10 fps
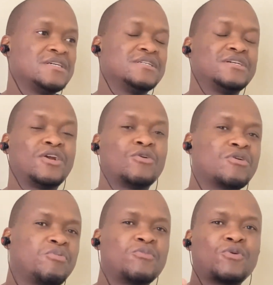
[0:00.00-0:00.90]
you know,
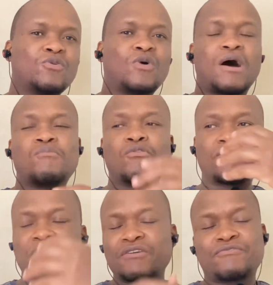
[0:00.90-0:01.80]
the people who are
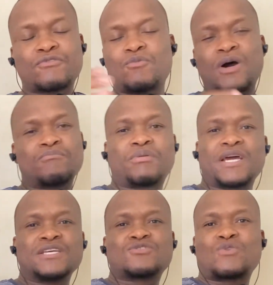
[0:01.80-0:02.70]
moving from one
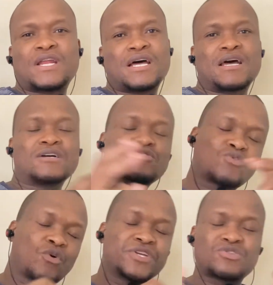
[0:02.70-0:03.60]
place to another,
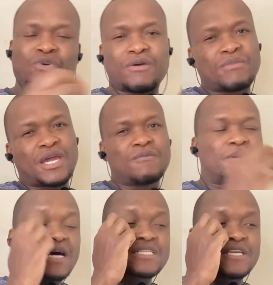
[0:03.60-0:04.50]
going to MK
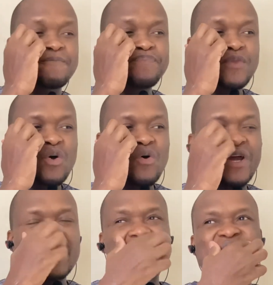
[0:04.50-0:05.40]
party or
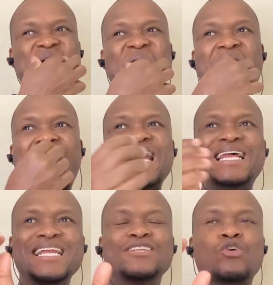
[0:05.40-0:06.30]
anything. I
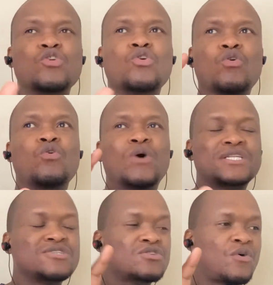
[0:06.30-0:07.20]
really don't know
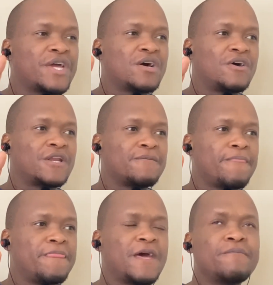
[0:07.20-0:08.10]
what is going on.
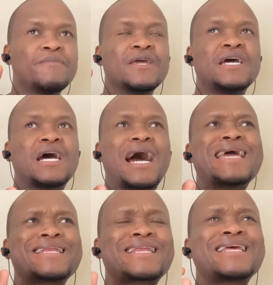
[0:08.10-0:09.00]
Ne?
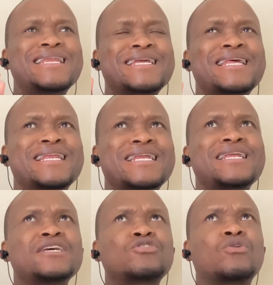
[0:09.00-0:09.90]
I
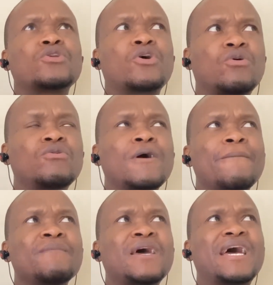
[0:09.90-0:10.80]
really don't know.
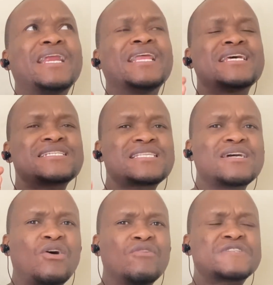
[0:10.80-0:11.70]
And this
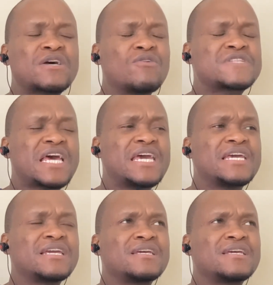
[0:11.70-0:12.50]
thing of saying